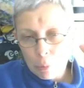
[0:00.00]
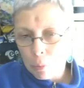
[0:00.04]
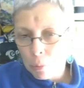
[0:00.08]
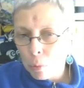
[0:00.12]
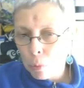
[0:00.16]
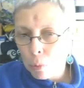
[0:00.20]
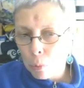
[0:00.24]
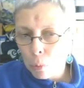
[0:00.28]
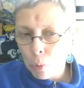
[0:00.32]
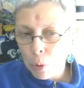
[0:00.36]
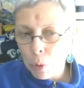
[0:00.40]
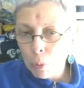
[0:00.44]

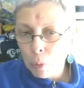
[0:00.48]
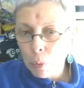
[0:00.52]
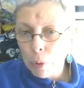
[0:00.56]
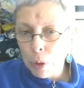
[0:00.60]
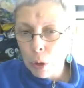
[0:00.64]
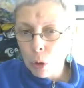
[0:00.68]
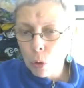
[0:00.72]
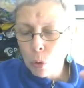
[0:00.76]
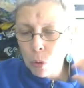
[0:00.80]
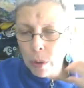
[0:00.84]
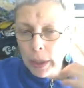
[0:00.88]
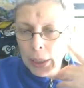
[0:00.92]
when
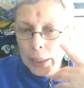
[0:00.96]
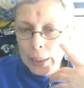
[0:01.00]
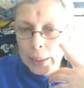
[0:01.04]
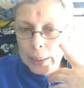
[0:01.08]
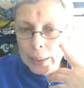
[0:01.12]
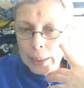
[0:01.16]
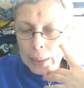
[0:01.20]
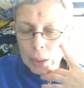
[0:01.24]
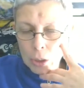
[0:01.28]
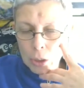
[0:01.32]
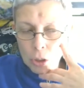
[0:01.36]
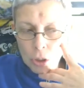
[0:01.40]
we train
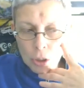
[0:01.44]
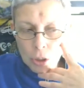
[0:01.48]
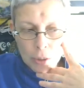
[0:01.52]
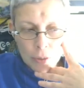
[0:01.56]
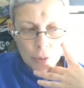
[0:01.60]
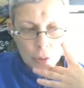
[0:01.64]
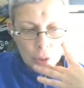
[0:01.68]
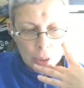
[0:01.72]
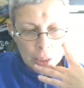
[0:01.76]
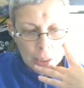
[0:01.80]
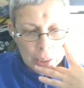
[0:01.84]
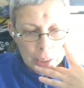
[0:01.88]
teachers,
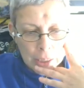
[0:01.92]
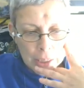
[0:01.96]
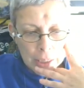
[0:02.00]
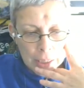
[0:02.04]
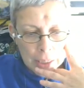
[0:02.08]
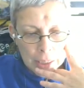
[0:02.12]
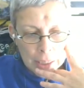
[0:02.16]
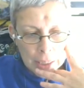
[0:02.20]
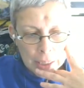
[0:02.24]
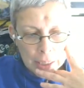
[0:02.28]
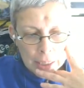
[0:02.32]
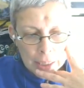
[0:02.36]
for instance,
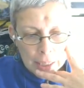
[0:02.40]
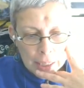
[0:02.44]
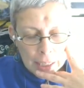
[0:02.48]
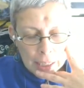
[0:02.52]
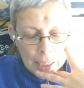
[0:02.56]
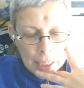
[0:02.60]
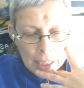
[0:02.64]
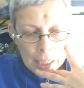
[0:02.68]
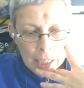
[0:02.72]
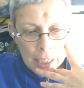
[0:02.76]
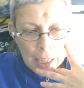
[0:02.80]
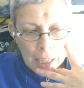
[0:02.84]

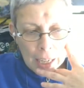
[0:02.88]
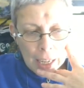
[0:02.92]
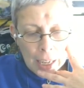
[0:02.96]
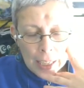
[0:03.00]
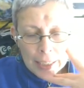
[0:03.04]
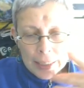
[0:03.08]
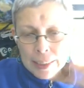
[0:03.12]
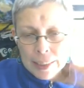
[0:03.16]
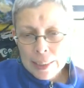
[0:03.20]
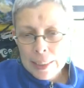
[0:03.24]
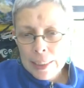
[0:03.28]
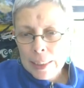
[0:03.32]
I
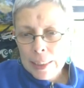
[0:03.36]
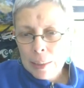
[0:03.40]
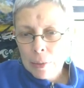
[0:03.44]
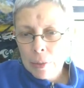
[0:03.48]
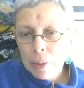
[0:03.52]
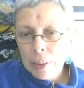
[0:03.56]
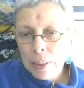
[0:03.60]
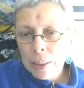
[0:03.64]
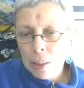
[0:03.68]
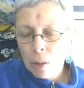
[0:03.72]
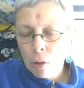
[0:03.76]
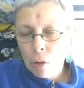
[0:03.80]
see the
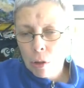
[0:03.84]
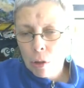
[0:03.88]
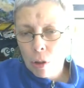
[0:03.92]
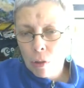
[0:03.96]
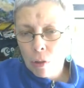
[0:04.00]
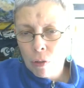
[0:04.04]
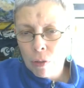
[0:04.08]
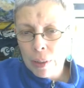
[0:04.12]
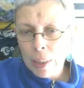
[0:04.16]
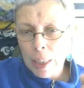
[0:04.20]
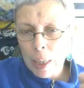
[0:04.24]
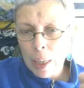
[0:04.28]
result of
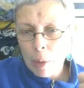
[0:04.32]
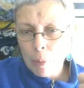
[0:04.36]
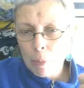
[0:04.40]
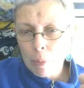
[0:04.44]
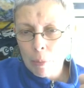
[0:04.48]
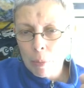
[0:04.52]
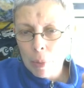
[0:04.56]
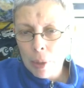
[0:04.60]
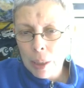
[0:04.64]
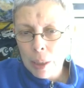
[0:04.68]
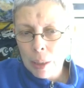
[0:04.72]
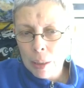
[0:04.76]
them
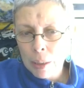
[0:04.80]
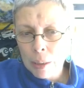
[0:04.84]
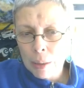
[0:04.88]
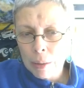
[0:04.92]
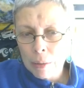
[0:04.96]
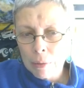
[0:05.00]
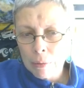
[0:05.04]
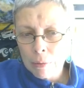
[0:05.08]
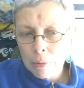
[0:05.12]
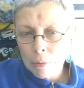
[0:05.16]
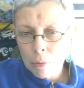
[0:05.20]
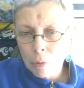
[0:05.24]
being
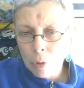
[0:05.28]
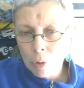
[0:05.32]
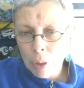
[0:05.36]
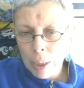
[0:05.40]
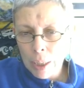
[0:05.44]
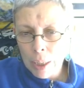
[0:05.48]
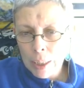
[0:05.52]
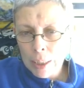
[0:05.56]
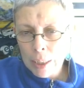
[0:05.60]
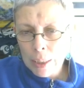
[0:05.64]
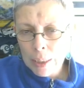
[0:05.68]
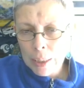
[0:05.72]

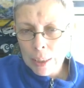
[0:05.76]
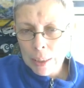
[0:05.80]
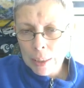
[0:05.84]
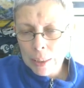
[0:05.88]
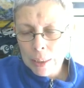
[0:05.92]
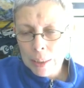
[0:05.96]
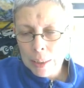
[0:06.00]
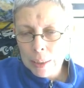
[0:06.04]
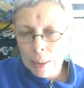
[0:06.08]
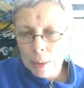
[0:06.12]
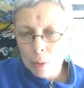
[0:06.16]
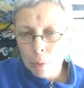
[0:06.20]
raised
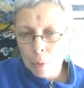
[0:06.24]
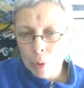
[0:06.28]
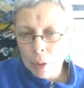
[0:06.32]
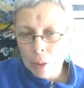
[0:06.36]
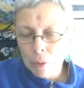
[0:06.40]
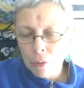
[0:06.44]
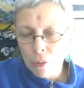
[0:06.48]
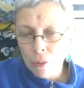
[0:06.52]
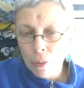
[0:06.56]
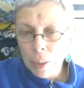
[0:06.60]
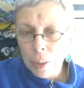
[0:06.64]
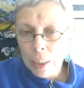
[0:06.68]
with
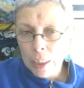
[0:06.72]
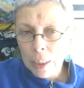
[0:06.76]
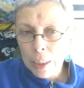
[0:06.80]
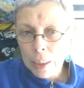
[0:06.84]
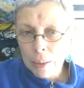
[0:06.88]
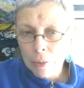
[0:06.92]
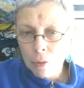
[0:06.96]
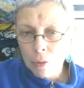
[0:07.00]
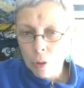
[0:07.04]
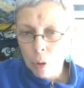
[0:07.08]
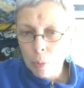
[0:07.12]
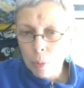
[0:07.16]
fear
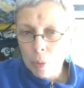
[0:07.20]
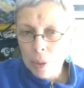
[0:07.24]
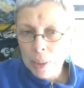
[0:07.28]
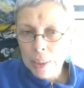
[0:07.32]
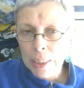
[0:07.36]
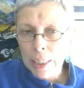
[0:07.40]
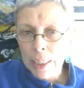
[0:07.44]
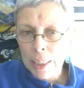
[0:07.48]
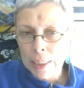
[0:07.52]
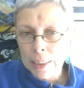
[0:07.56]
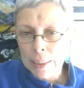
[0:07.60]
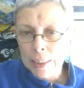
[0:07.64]
from
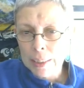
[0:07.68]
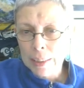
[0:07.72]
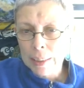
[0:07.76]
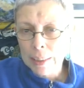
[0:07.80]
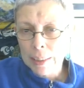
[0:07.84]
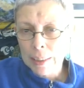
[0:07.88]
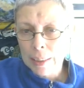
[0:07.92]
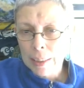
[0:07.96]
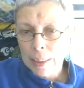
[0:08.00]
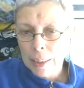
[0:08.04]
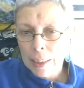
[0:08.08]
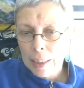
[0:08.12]
mistakes.
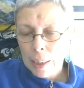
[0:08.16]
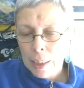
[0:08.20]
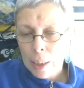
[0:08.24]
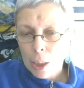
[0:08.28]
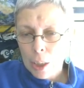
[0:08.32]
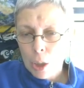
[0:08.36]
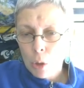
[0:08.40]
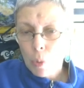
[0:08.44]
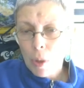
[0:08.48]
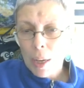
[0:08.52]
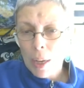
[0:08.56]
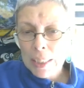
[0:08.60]

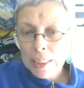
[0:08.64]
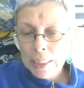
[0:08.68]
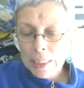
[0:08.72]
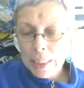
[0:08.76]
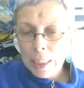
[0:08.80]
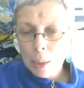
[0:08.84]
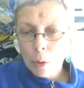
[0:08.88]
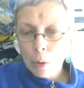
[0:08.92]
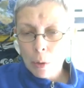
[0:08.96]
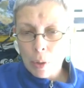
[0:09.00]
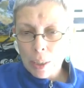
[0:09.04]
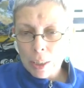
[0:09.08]
You ask
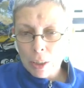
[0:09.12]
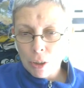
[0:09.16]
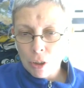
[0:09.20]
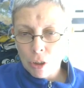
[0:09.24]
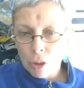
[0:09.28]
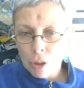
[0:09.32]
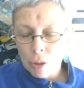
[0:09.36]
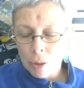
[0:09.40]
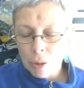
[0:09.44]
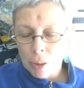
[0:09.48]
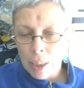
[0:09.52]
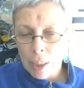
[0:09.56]
a
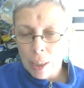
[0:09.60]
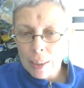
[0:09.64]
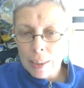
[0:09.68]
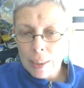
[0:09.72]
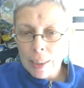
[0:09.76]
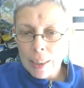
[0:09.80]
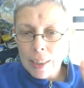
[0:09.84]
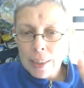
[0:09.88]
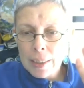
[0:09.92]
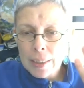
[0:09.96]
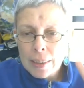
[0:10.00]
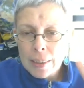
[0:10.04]
question and
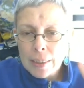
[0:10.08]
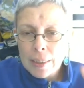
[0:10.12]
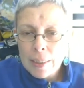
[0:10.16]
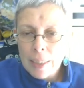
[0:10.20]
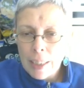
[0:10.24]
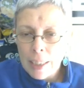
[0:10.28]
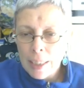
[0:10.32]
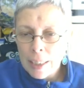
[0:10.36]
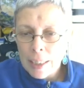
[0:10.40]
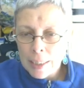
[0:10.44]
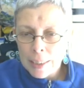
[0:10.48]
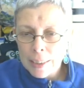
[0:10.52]
there is
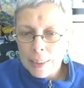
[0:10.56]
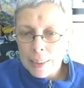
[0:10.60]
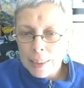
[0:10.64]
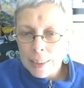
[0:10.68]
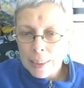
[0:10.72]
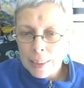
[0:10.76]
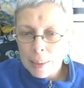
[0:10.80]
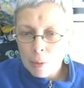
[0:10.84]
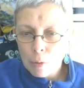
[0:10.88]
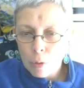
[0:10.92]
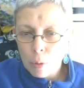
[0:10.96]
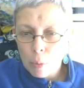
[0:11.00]
silence
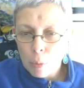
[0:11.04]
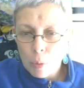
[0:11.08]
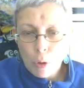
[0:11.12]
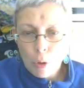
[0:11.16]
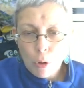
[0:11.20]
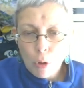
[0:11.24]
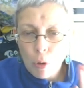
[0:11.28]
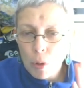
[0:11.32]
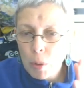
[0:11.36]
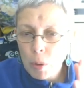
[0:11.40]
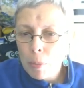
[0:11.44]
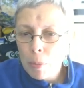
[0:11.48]
in the room. You
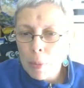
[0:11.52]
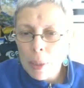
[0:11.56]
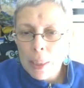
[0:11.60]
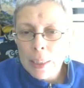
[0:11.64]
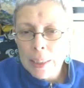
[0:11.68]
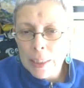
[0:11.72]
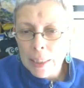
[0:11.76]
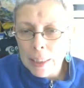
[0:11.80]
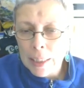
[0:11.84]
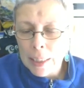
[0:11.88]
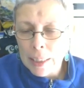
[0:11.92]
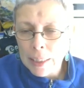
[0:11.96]
know
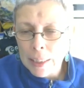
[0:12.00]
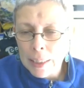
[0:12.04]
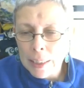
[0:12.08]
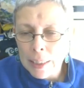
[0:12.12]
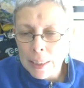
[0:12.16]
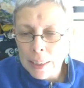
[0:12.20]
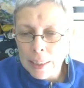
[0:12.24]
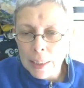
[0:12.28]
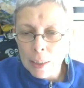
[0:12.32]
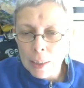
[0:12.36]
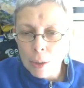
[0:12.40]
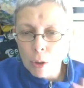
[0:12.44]
immediately
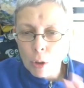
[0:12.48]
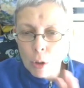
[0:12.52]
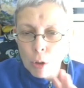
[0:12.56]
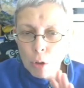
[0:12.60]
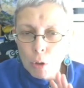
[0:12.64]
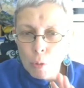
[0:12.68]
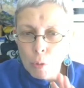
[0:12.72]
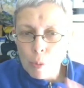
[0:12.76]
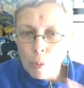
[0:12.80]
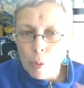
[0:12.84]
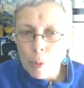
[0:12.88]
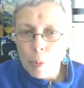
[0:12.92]
that
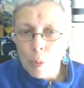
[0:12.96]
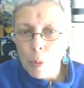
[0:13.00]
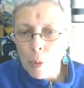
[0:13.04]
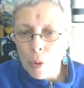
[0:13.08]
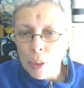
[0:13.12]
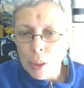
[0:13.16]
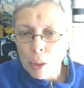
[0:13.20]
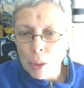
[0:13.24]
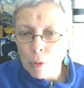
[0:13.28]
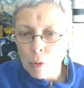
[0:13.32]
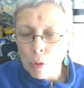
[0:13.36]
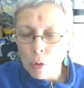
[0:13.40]
those people in
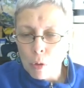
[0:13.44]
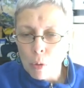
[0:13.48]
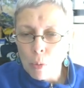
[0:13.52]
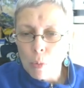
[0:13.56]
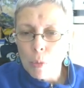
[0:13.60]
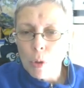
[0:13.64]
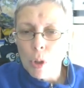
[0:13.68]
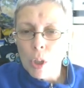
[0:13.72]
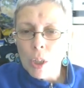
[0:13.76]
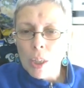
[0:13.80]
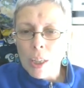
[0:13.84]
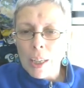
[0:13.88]
the room
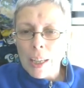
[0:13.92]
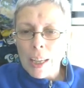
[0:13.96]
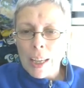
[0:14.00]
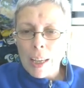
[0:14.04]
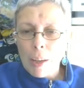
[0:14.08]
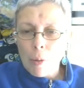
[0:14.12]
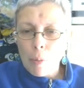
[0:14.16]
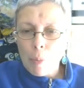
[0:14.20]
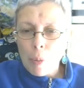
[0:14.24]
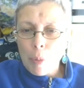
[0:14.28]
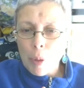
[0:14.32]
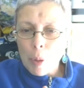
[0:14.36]

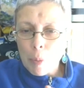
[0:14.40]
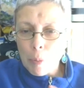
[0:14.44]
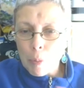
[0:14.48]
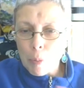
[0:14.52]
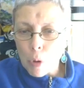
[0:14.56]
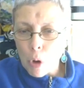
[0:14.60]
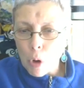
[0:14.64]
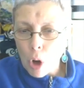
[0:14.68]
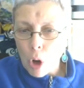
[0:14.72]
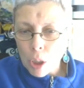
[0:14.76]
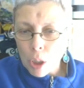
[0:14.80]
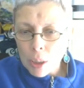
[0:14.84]
have been
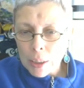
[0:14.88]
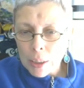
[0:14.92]
brought